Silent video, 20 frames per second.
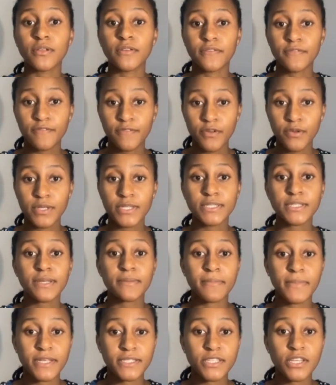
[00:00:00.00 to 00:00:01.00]
influence
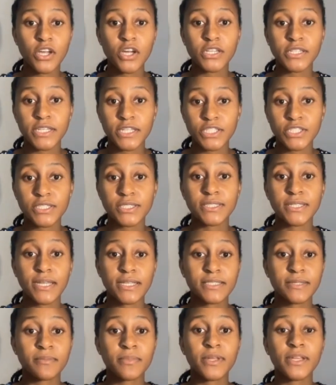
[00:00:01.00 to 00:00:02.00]
Amazing Connection's
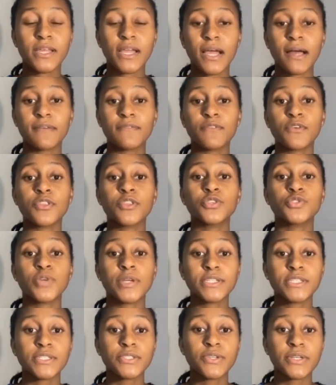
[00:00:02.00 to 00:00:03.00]
taxable income for the
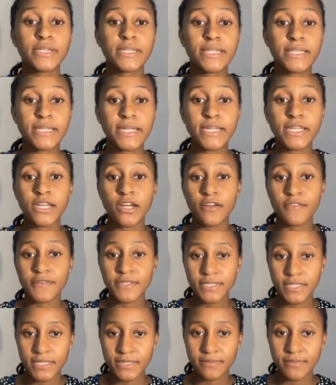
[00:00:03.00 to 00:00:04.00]
2023 year of
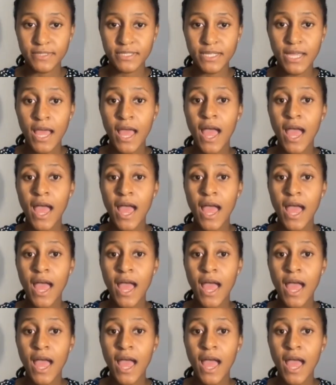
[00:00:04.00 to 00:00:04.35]
assessment,